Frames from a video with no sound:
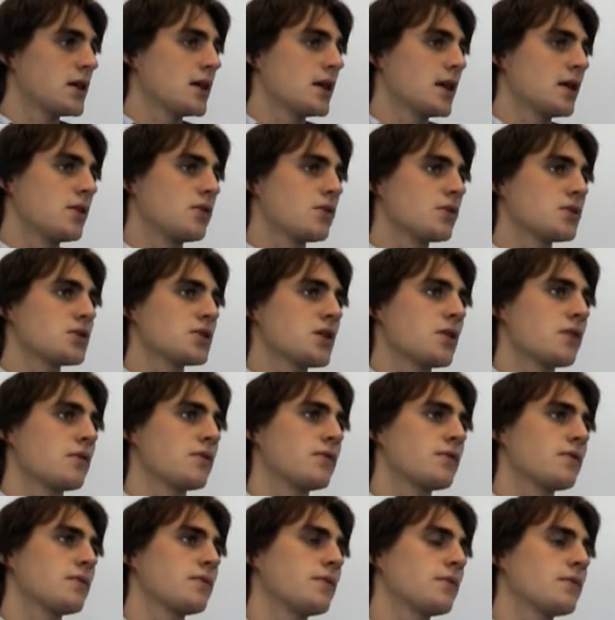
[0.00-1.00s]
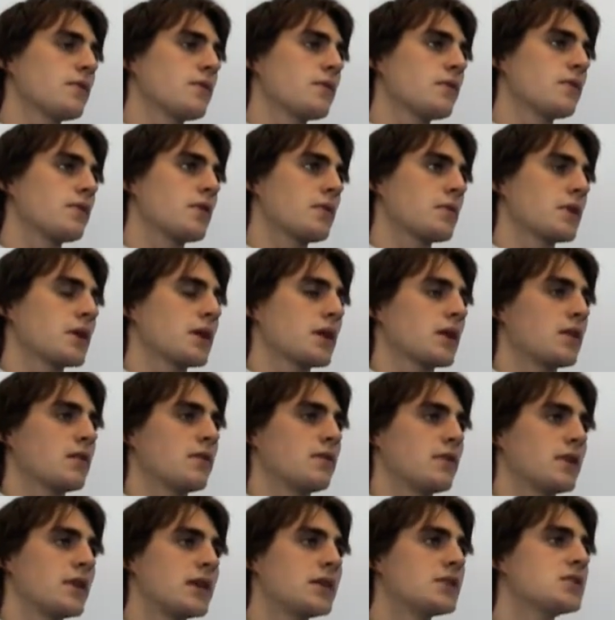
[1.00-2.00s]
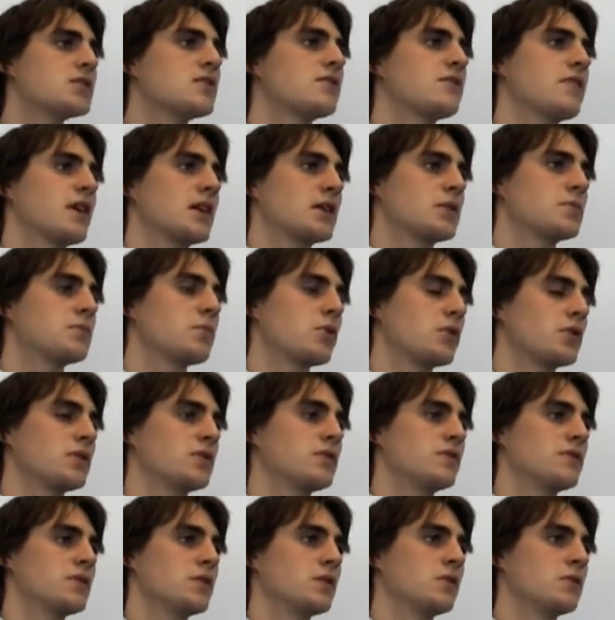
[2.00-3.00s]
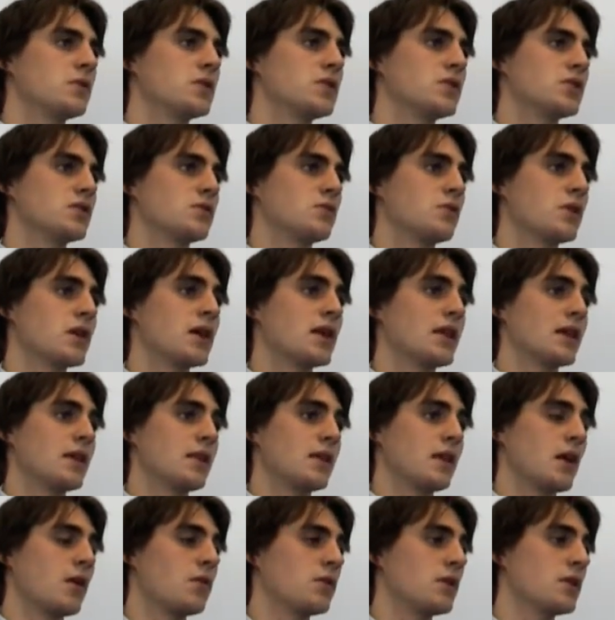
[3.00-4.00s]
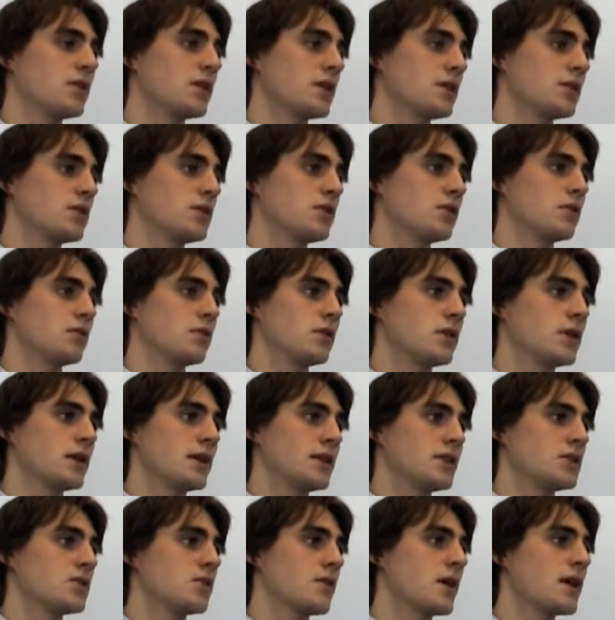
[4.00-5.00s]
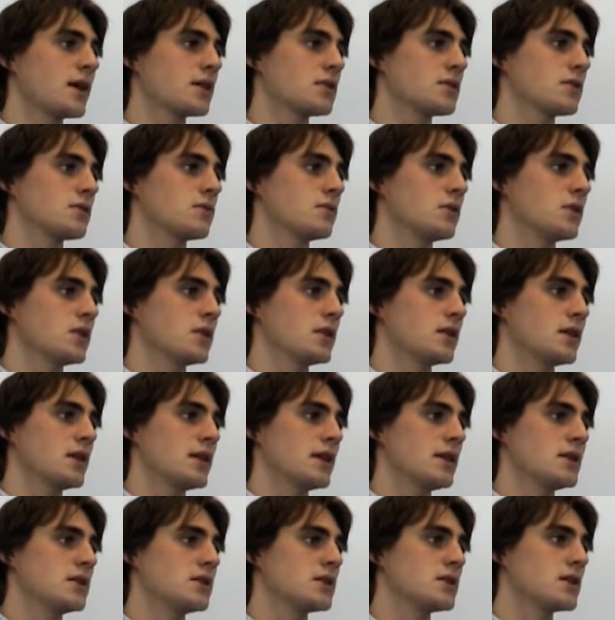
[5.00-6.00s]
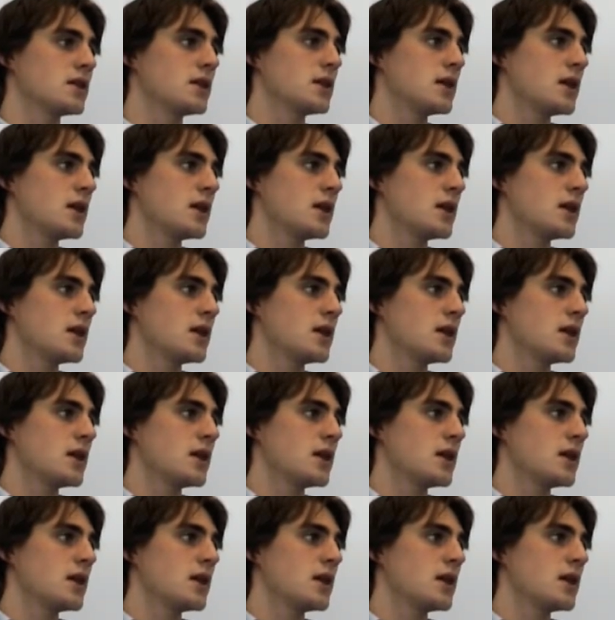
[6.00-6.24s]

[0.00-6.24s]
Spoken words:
and also from a kind of an interface point of view, which is really the only thing that you're interacting with. It's